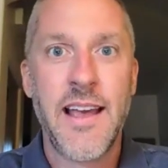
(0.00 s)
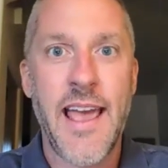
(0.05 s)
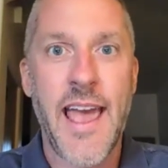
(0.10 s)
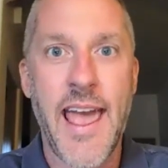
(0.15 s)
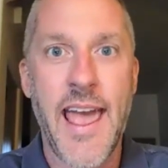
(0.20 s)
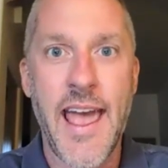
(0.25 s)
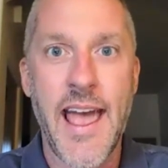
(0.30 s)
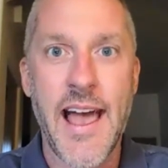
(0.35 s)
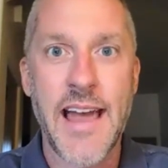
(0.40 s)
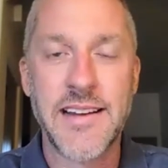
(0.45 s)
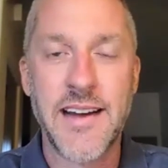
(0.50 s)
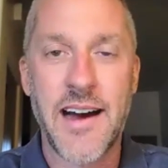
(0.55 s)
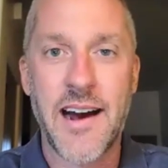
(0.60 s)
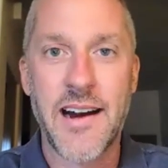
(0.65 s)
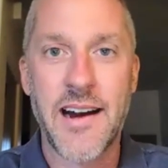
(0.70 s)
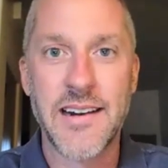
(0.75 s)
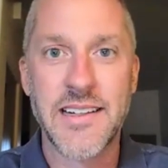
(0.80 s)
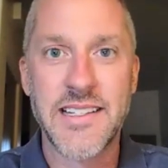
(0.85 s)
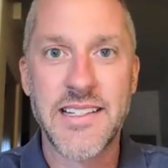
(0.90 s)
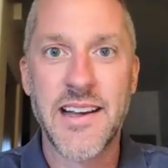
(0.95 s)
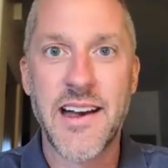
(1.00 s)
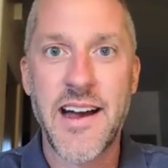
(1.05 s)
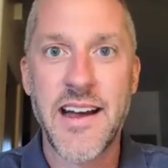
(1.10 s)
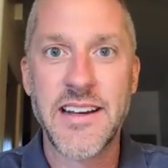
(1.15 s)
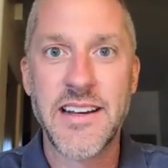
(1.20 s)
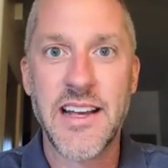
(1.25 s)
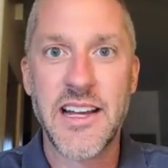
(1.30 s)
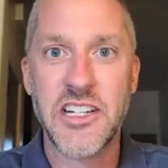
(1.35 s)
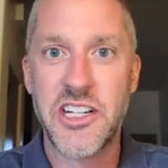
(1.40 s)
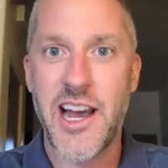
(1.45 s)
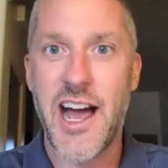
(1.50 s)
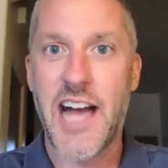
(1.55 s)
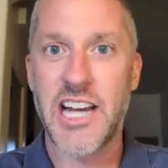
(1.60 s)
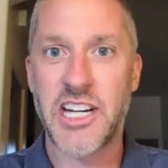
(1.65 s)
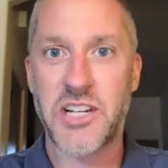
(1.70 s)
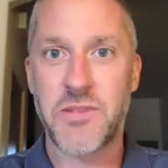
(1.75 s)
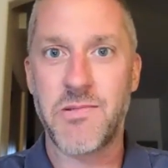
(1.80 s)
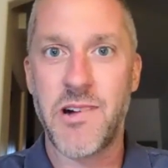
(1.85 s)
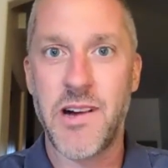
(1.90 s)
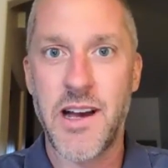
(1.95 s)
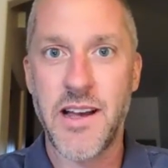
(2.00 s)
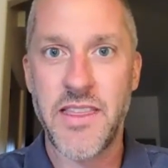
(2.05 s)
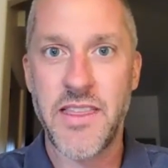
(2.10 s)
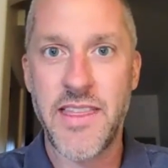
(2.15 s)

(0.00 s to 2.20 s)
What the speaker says: and our son, Joshua.